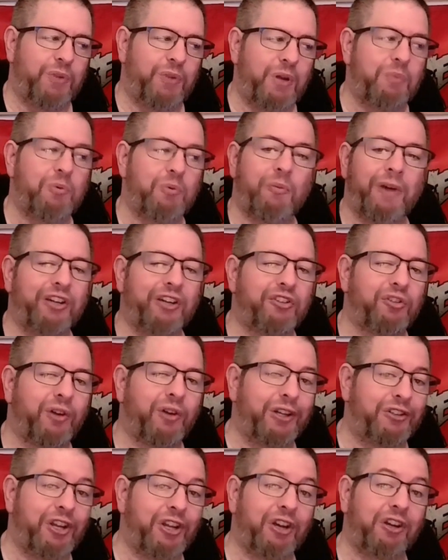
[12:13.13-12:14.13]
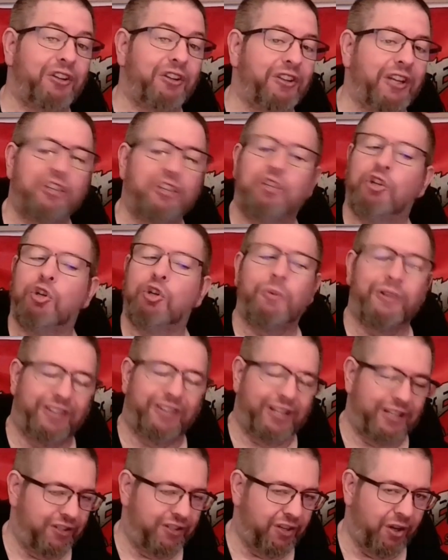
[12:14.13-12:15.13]
people might try to tell you they do,
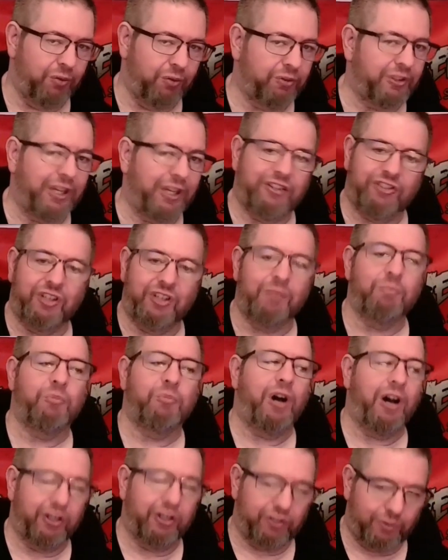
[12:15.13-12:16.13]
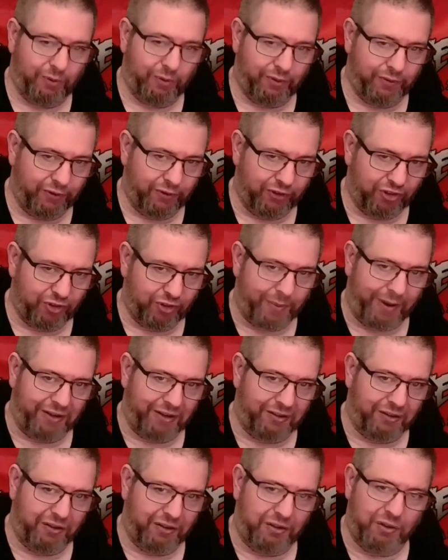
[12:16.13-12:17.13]
but they don't. That's impossible for a
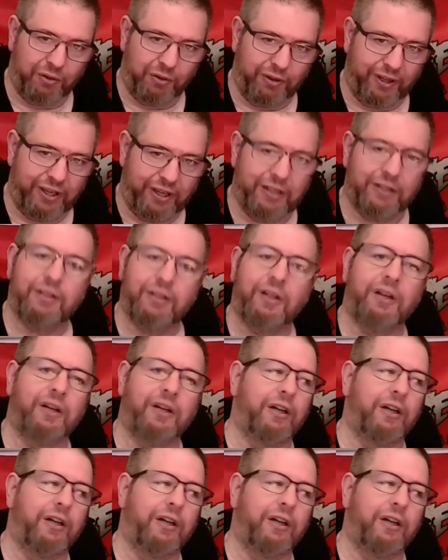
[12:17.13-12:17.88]
spider to do that.